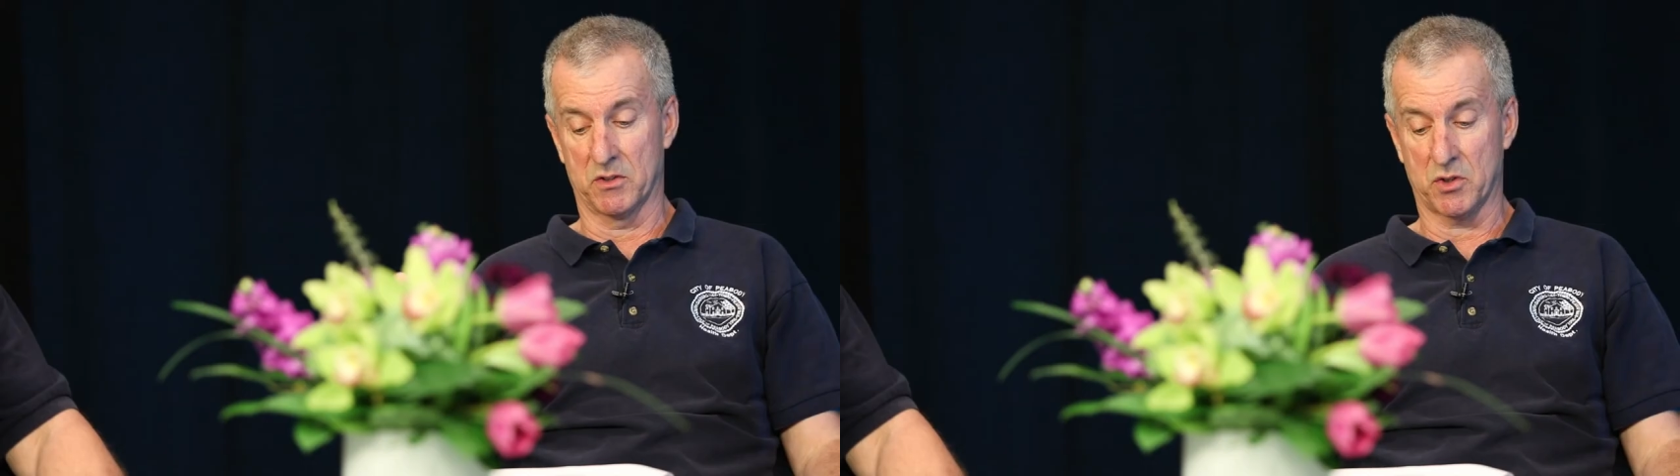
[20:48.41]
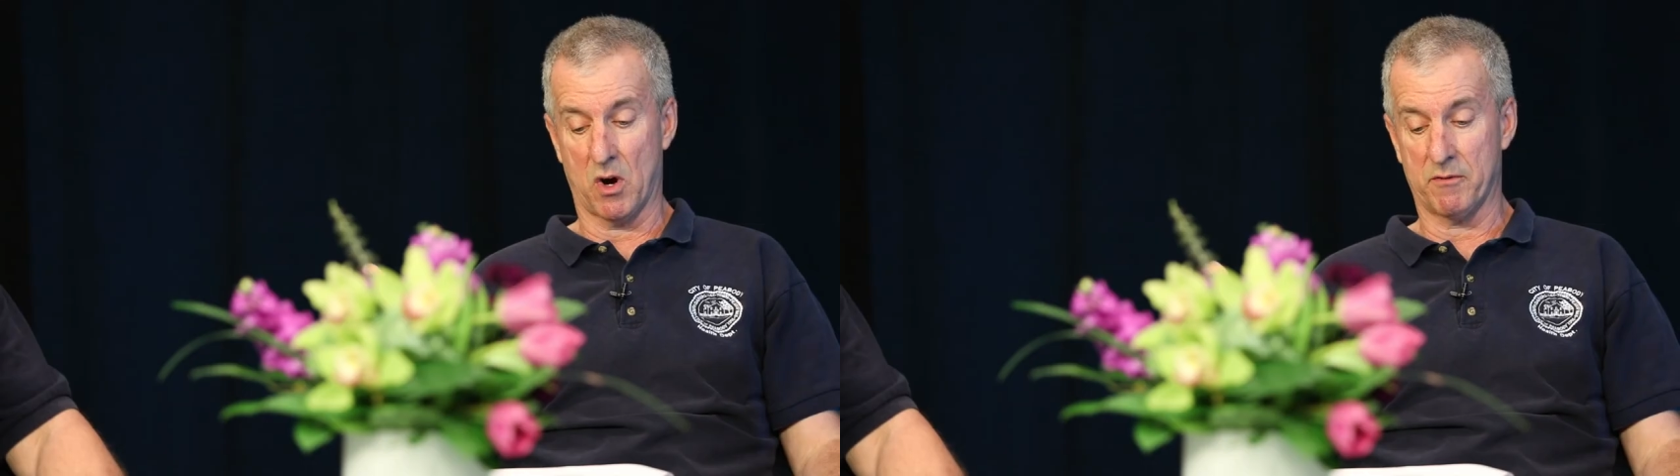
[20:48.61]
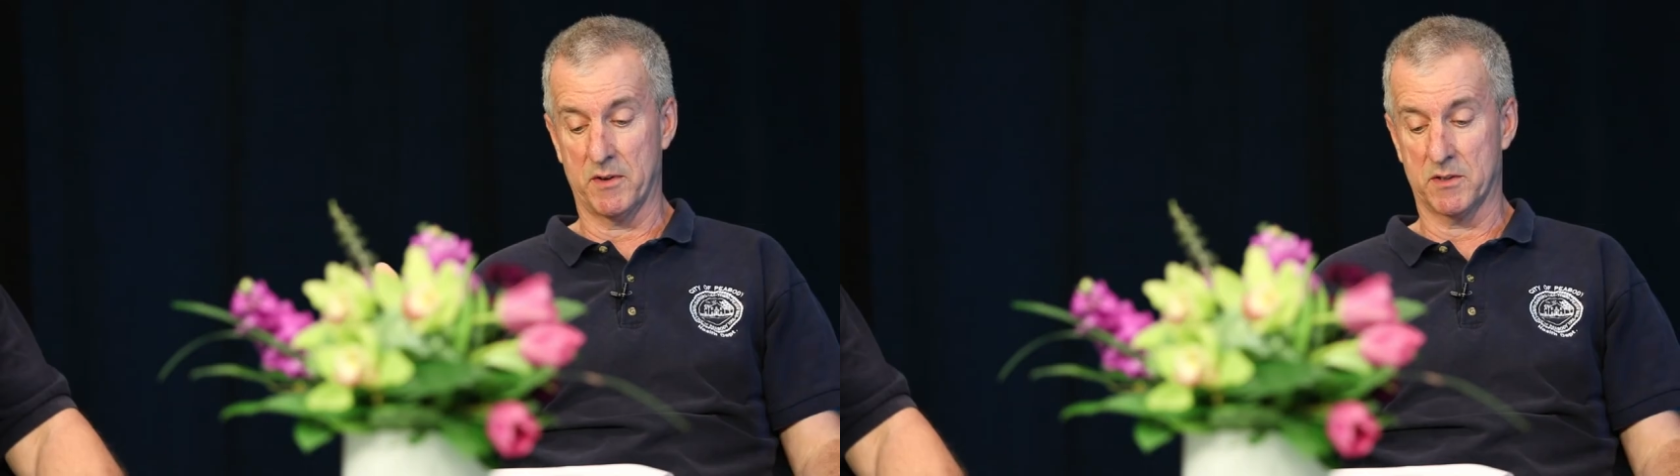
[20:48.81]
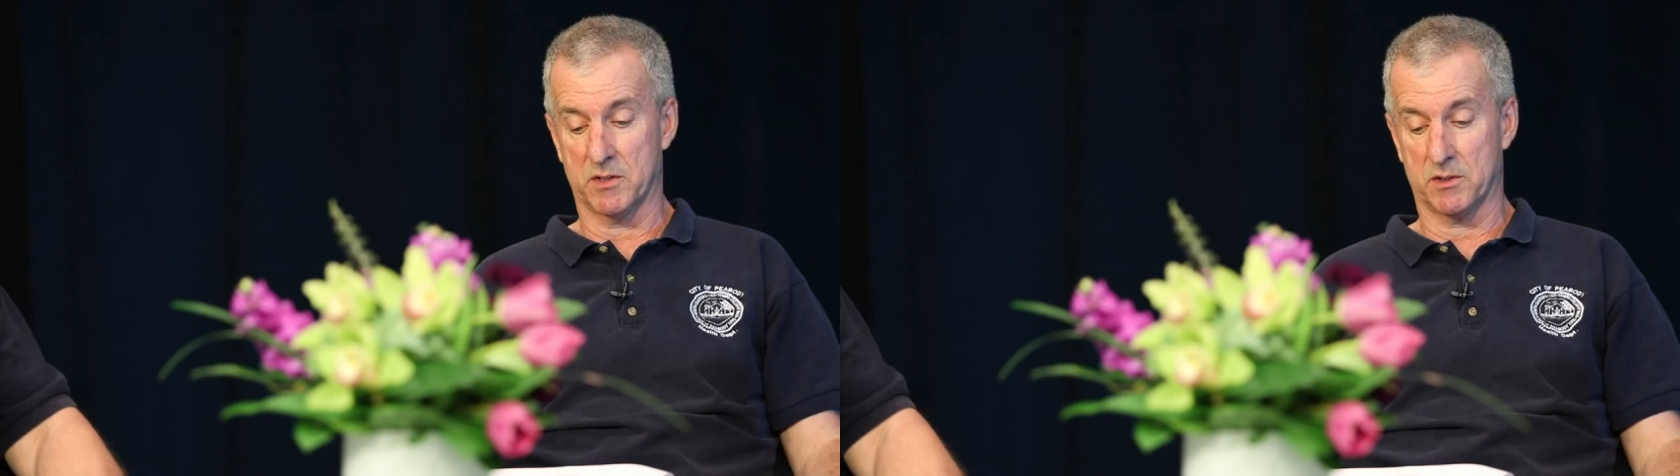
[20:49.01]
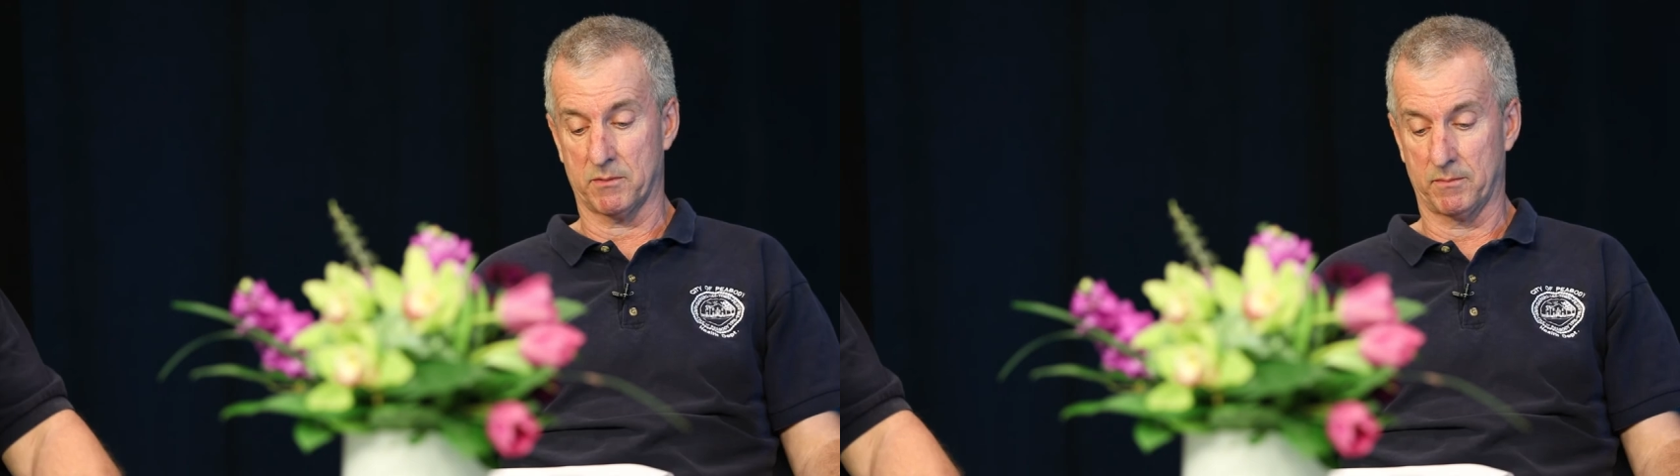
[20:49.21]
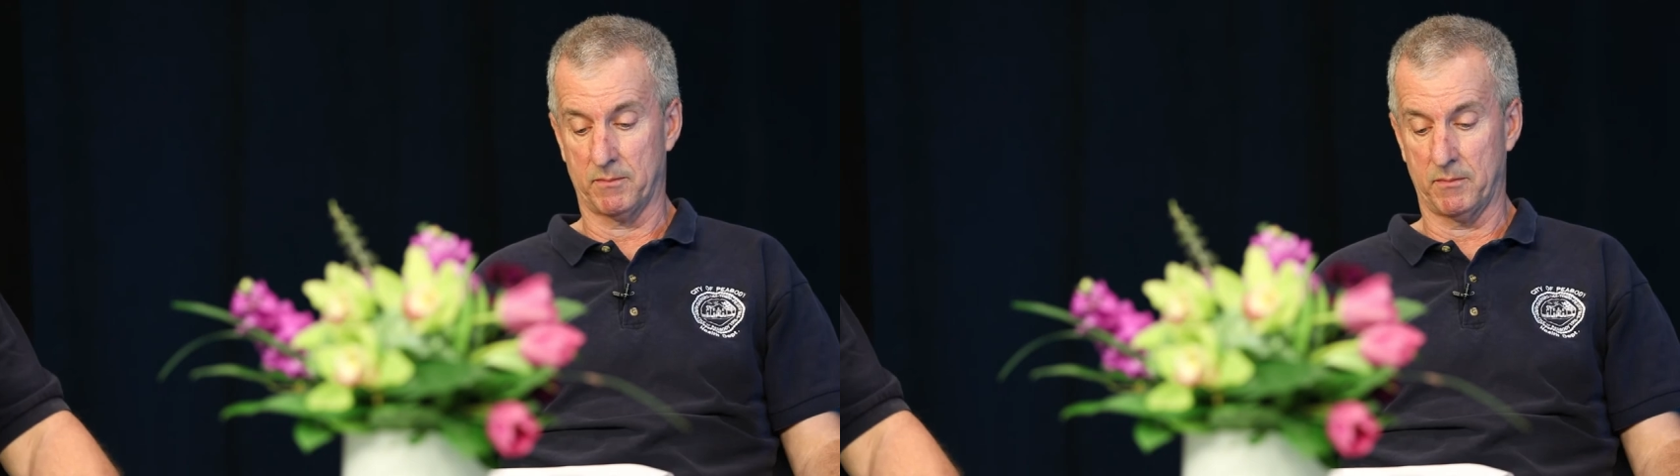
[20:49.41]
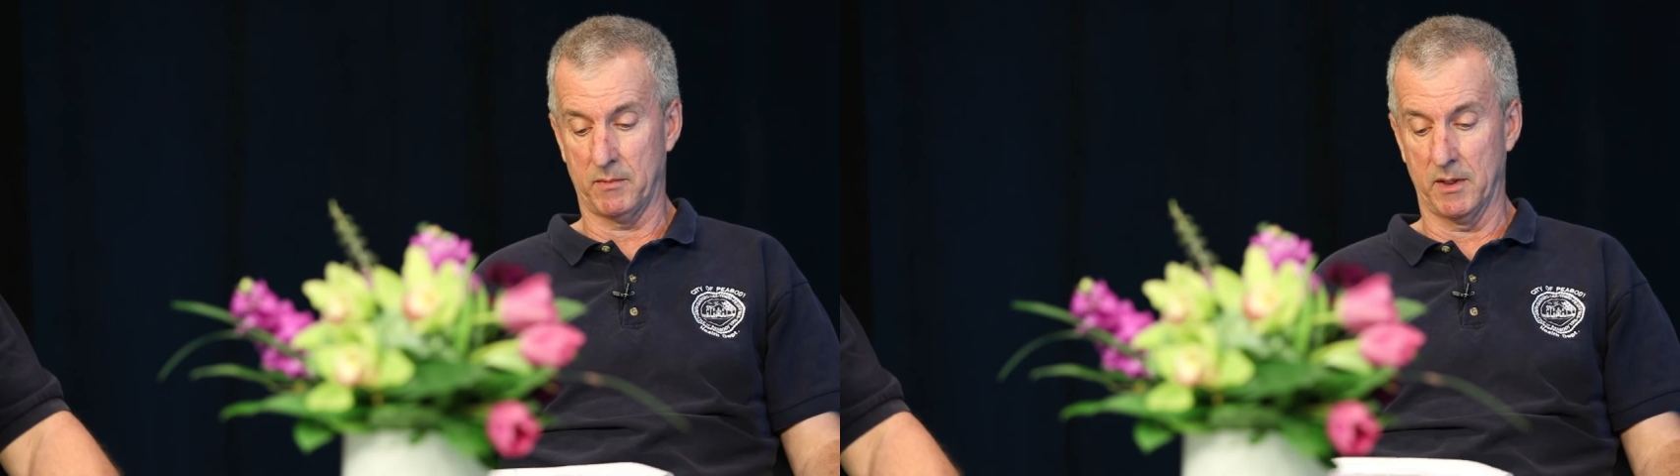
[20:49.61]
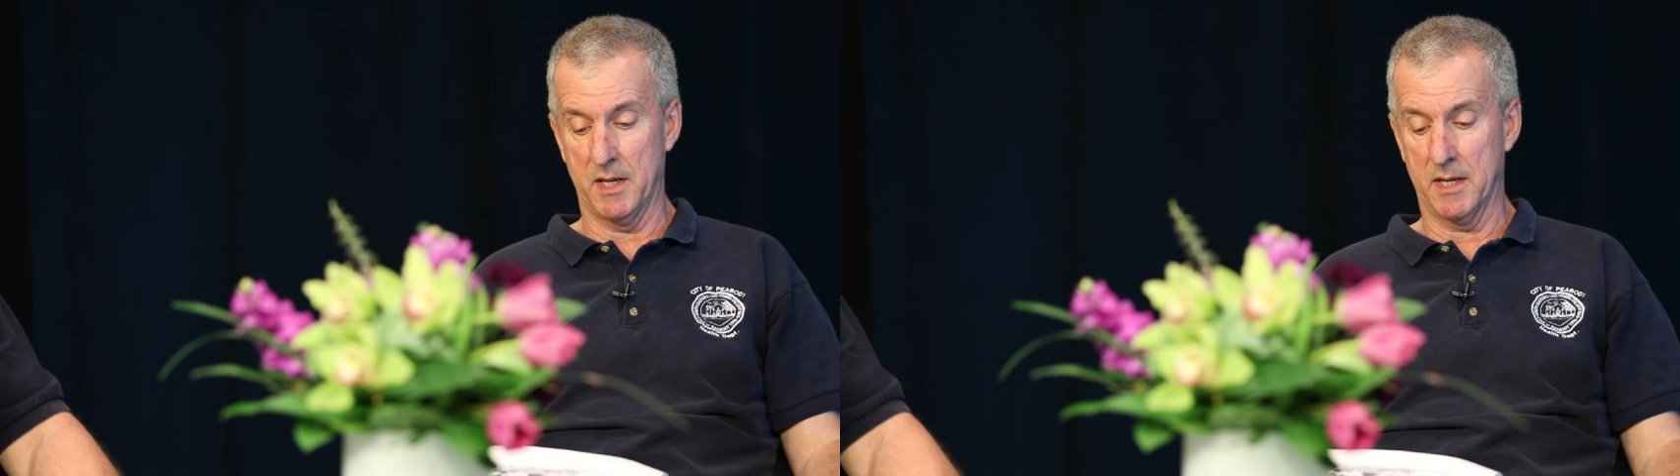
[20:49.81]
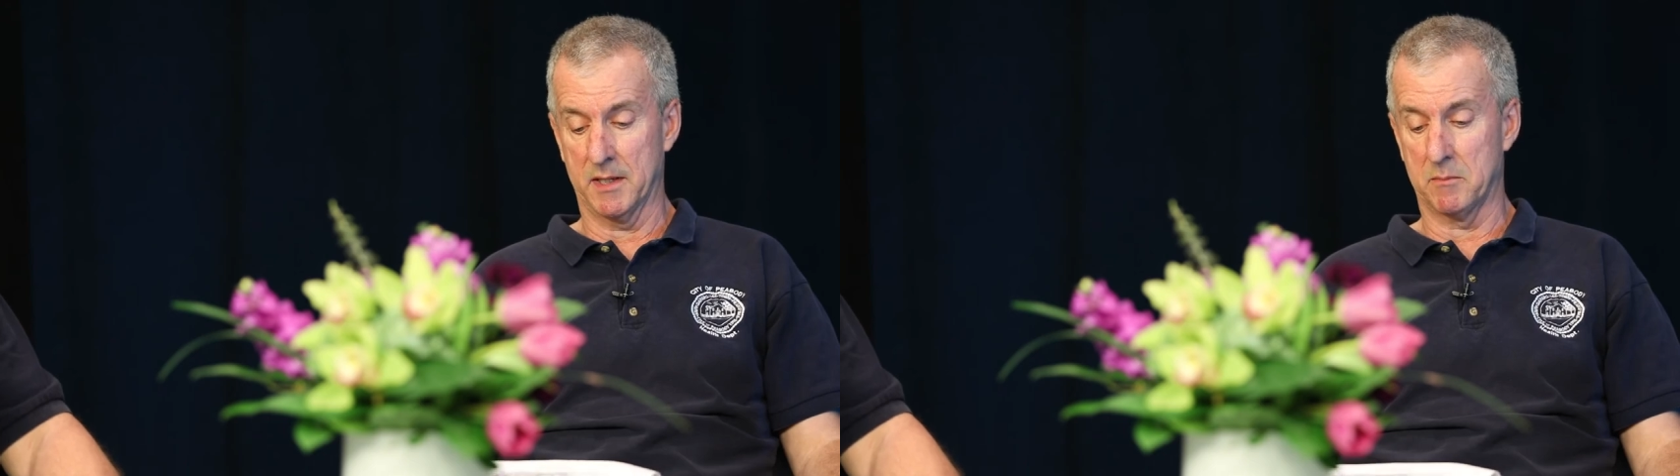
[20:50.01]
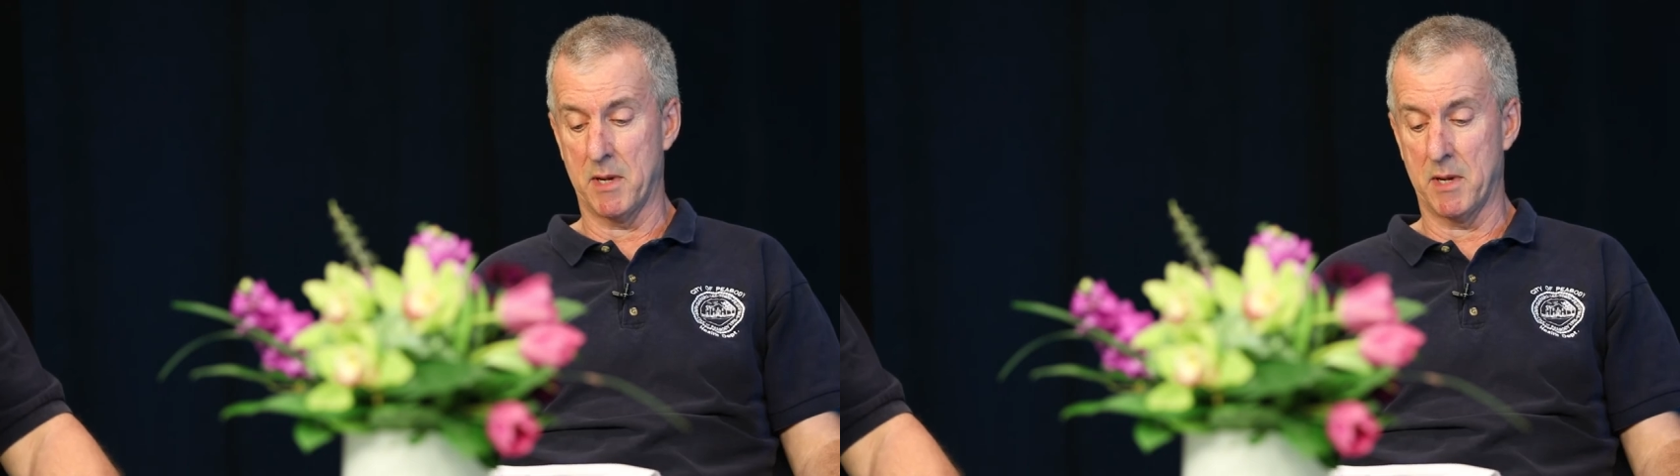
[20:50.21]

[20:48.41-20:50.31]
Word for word: the soffits and